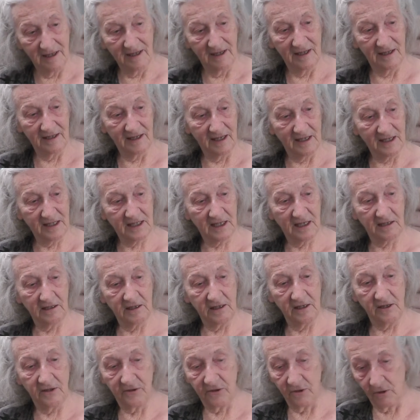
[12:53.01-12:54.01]
And I
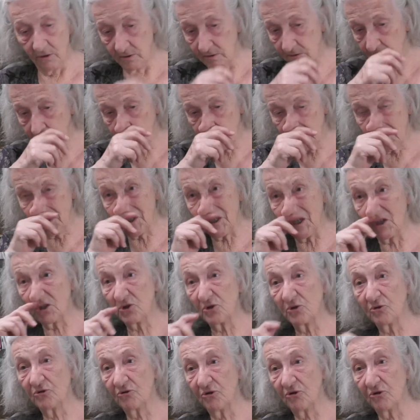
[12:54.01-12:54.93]
suddenly thought, concerto